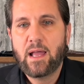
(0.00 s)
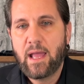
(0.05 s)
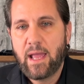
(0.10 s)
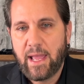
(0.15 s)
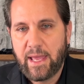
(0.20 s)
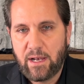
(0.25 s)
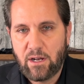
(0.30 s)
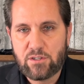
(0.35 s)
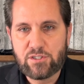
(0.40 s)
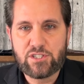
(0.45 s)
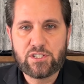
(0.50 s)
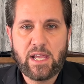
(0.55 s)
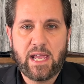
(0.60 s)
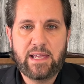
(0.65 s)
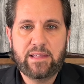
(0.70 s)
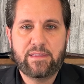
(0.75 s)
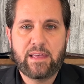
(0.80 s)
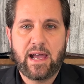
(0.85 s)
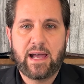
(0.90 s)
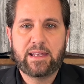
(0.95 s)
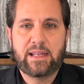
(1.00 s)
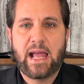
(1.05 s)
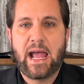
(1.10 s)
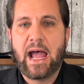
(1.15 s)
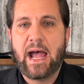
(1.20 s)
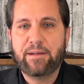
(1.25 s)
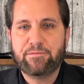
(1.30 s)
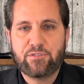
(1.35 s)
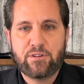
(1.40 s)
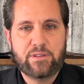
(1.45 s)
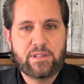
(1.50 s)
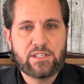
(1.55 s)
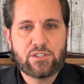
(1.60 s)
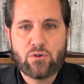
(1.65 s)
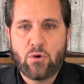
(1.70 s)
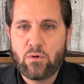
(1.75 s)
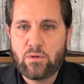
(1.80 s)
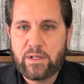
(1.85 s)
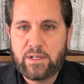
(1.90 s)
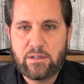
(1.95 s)
And I'll say that after this
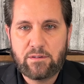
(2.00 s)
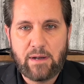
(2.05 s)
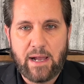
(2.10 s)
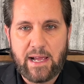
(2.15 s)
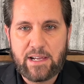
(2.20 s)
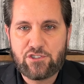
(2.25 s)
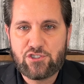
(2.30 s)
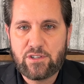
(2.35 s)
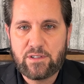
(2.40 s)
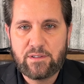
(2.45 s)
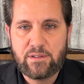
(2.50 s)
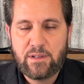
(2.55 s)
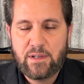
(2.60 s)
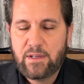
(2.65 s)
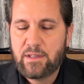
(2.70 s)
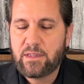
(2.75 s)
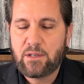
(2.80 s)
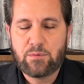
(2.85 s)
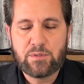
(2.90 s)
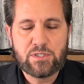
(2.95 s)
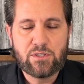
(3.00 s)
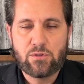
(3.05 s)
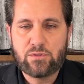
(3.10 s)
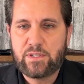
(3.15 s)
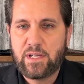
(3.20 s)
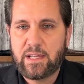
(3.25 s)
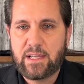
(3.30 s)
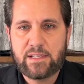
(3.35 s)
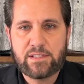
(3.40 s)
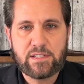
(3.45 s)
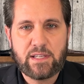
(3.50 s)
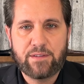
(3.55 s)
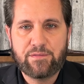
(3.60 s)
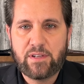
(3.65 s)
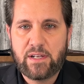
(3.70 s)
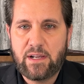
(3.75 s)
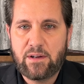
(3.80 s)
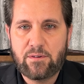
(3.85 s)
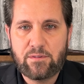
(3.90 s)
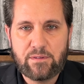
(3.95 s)
whole interaction, there was no tickets
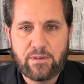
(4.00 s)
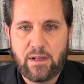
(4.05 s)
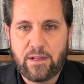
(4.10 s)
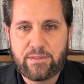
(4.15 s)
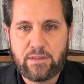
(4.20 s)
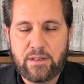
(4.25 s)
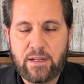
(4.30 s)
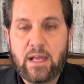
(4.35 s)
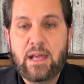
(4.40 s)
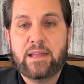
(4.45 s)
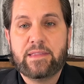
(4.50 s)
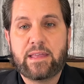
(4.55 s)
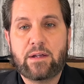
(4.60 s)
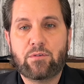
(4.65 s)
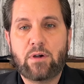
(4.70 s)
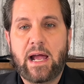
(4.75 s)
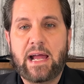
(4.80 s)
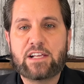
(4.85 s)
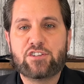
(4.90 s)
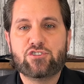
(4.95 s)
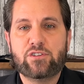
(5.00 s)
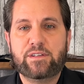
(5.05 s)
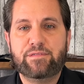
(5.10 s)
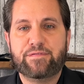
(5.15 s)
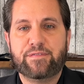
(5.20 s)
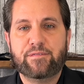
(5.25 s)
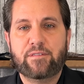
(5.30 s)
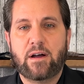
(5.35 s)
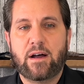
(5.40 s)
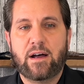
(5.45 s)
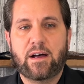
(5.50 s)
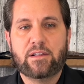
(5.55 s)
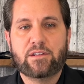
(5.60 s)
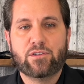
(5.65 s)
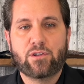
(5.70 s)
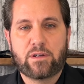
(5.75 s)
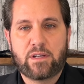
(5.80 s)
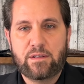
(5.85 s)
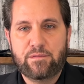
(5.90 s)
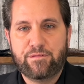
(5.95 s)
given out, nothing. They were actually uh,
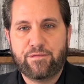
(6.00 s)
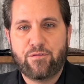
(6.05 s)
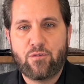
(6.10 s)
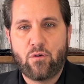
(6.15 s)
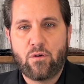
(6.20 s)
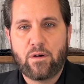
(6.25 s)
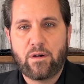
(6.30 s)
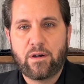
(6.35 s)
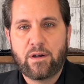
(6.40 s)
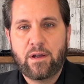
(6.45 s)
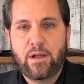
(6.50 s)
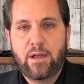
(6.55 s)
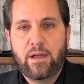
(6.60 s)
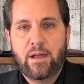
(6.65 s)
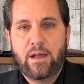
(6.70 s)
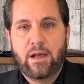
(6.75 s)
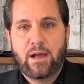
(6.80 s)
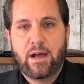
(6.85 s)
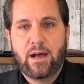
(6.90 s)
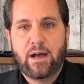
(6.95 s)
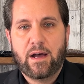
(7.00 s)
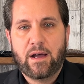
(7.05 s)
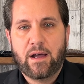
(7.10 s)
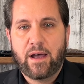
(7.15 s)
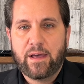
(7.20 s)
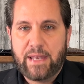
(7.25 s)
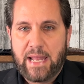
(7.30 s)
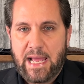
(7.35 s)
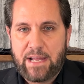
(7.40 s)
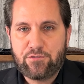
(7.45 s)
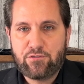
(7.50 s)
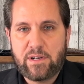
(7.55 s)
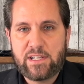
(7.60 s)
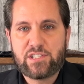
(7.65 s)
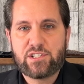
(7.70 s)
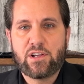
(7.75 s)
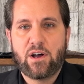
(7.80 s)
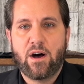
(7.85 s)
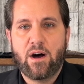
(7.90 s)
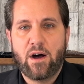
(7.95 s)
looking for uh, an
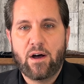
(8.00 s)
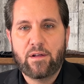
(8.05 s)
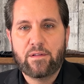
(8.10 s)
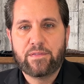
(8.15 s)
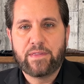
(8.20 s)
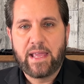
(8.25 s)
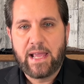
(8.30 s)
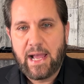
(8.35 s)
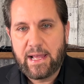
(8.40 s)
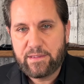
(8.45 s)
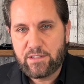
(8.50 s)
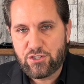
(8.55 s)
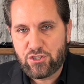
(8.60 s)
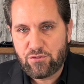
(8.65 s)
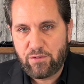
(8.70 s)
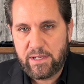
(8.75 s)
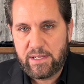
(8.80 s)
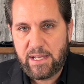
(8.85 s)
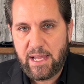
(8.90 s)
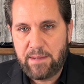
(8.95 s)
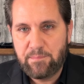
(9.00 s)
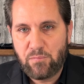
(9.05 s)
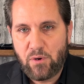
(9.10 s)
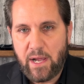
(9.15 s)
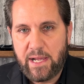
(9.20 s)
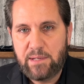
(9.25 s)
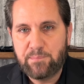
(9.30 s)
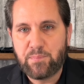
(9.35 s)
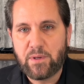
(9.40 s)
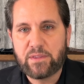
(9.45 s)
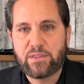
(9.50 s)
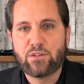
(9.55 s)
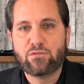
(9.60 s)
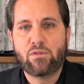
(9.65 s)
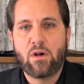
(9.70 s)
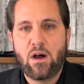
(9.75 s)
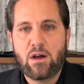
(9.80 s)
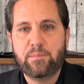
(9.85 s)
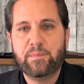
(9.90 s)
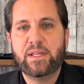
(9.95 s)
address. They had the street name right, but the
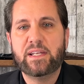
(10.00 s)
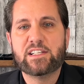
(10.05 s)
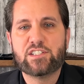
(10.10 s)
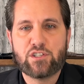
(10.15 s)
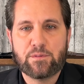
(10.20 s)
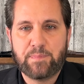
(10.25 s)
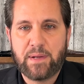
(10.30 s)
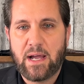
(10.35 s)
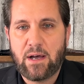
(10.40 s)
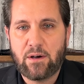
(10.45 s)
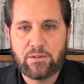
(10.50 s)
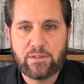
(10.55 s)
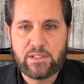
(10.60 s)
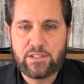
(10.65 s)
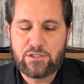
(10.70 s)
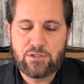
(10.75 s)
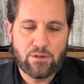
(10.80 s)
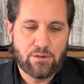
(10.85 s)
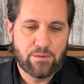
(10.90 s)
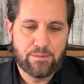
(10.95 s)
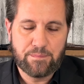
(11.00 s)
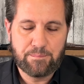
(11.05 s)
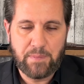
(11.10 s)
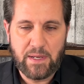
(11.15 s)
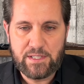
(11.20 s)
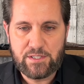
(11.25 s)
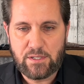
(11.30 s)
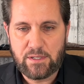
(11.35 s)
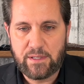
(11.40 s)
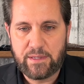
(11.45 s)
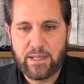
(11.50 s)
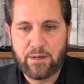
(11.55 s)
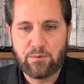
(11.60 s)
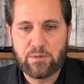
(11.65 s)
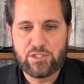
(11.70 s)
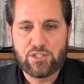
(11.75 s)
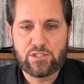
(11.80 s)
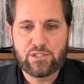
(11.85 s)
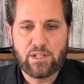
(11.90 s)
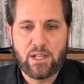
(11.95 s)
wrong municipality. So basically, they were
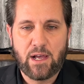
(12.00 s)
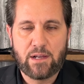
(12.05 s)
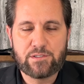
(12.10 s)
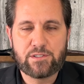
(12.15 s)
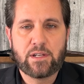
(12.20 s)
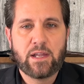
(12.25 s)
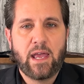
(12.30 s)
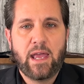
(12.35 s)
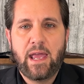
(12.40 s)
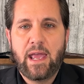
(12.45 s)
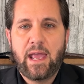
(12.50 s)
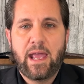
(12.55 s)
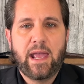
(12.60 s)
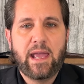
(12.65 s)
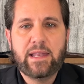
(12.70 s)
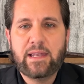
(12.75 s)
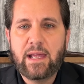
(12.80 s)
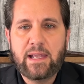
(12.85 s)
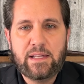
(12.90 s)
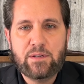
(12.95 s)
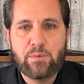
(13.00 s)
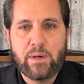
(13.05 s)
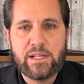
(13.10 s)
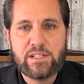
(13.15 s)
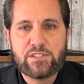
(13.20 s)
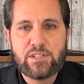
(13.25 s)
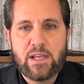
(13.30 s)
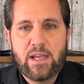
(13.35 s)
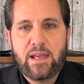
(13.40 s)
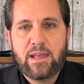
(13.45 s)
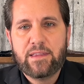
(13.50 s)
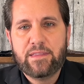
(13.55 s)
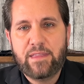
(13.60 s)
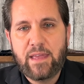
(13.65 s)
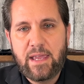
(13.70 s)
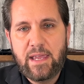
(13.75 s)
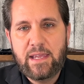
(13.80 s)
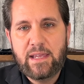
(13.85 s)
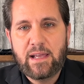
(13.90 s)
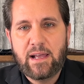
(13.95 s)
just lost. And anyways,
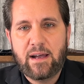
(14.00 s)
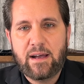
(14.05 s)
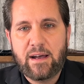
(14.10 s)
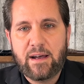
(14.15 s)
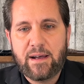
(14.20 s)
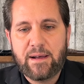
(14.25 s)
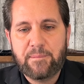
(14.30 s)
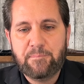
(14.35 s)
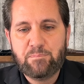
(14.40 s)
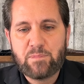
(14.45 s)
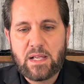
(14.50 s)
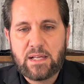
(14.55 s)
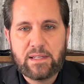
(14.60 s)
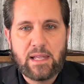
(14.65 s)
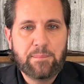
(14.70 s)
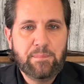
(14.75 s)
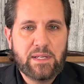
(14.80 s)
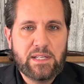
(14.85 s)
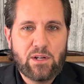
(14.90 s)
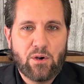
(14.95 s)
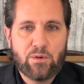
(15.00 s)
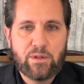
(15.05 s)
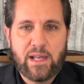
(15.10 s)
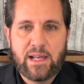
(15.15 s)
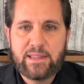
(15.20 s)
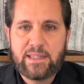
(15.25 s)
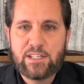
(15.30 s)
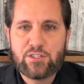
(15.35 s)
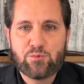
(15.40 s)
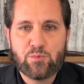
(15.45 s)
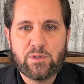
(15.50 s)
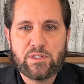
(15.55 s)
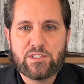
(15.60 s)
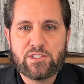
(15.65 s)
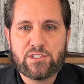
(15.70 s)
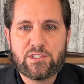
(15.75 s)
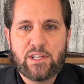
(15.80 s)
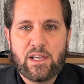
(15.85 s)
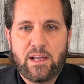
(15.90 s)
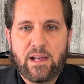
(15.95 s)
they uh, let me know that this
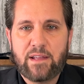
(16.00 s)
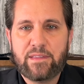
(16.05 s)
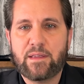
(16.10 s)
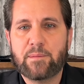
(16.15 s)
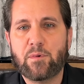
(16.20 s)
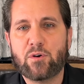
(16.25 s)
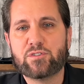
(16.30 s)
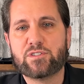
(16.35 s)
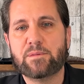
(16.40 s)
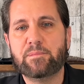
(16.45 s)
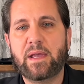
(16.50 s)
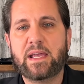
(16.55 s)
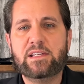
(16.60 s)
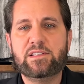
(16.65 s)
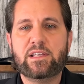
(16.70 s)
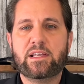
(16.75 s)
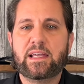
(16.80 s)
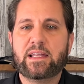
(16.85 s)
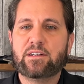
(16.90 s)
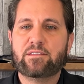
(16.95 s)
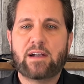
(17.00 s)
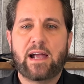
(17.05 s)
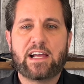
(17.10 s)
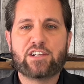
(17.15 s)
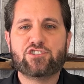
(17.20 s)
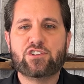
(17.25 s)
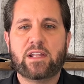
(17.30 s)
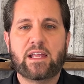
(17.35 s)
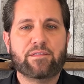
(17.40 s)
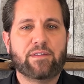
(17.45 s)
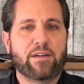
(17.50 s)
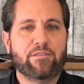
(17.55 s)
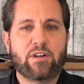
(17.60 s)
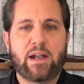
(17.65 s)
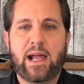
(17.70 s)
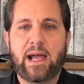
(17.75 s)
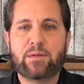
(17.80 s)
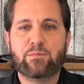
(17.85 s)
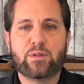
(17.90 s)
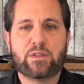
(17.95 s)
was the most amazing interaction they've ever
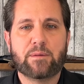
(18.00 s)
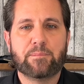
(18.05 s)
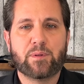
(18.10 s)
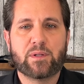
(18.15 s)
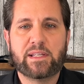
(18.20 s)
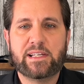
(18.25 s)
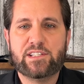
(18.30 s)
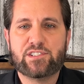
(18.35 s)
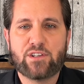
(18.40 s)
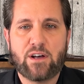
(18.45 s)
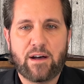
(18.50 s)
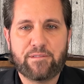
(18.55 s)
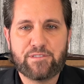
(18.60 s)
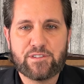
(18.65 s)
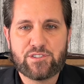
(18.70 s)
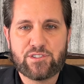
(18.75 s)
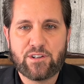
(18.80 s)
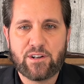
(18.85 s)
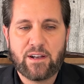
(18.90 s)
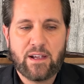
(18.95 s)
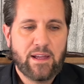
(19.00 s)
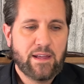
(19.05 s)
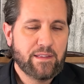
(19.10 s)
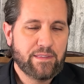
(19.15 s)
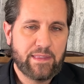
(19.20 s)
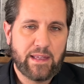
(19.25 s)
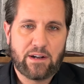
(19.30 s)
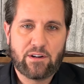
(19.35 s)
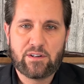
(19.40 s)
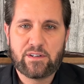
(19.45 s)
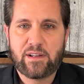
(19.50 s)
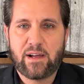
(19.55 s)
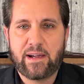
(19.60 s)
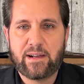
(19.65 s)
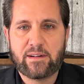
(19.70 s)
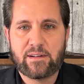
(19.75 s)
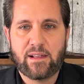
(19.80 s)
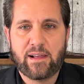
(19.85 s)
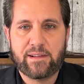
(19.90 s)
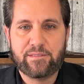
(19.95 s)
had with a police officer their
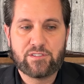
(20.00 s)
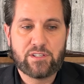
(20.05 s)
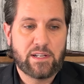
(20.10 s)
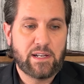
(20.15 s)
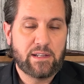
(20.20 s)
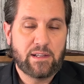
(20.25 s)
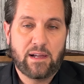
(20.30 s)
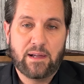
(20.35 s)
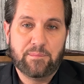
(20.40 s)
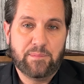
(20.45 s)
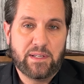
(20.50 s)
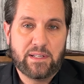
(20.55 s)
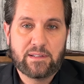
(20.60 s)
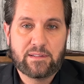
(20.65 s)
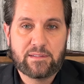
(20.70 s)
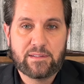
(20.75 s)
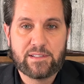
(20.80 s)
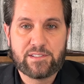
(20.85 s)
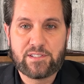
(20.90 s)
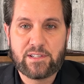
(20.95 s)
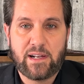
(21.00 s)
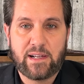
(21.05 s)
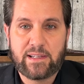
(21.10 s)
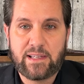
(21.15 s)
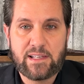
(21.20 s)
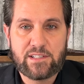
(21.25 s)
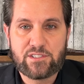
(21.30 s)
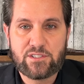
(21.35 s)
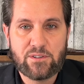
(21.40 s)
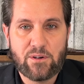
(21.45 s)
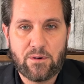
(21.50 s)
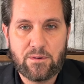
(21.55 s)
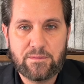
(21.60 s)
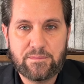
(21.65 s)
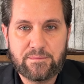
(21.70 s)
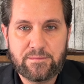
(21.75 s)
entire lives. And I, uh, I mean, listen, I guess so.